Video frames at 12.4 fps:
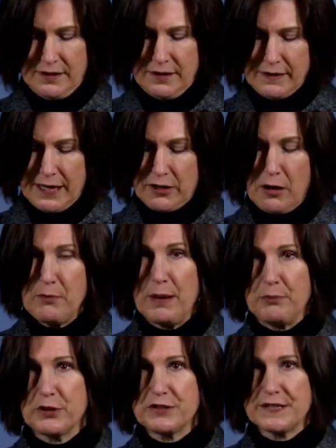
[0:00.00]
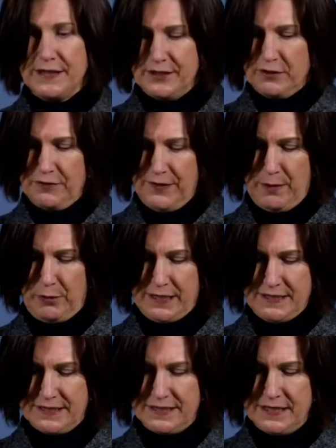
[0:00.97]
like our members and their
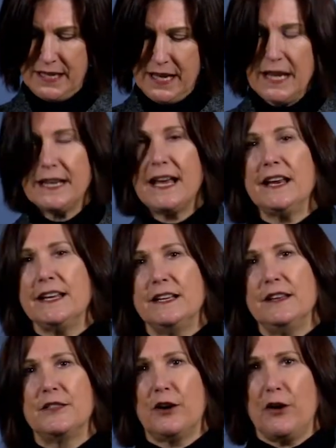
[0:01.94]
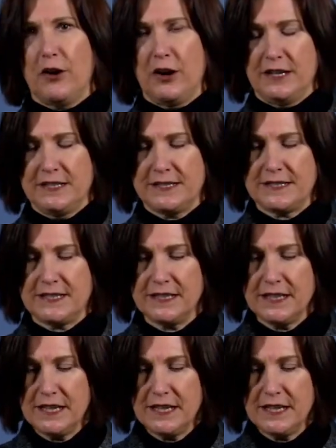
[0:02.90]
families, get hit the hardest.